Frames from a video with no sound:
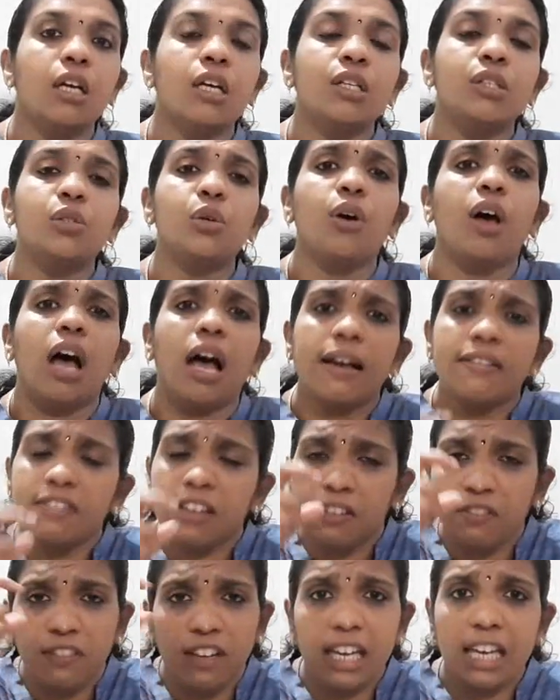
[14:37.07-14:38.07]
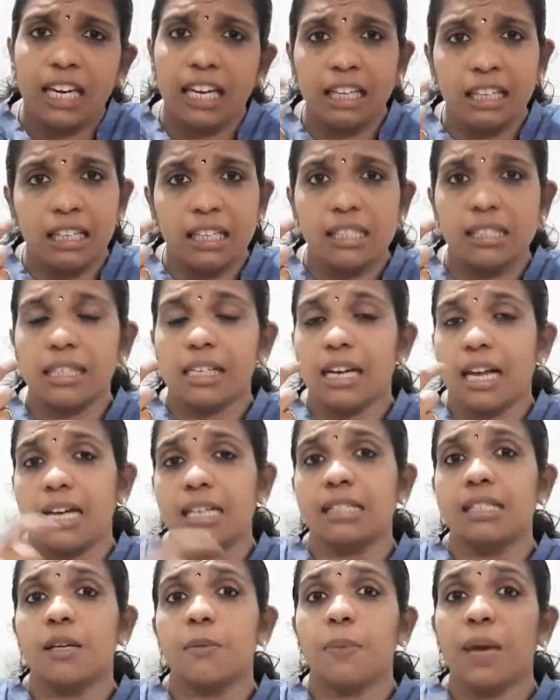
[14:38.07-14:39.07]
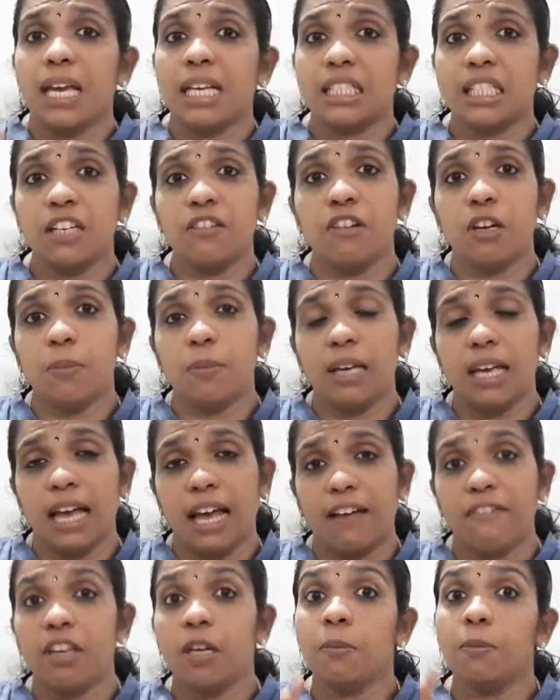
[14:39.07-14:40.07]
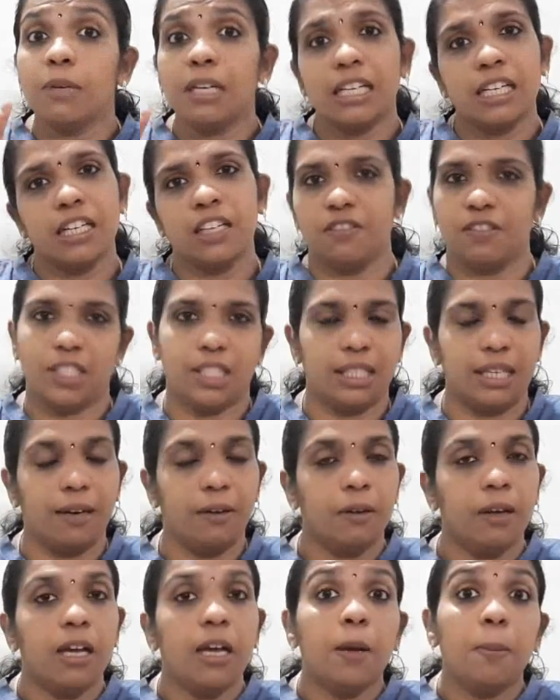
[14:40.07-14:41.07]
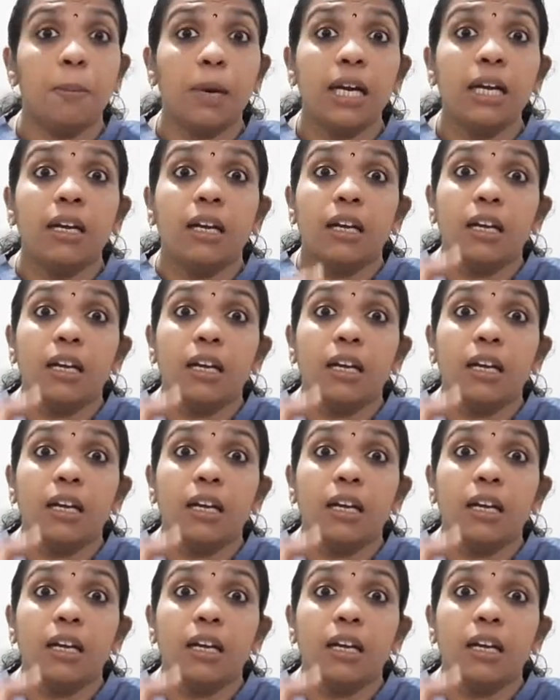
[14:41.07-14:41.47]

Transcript: So after wearing this glass, the patient will be having blurred vision, but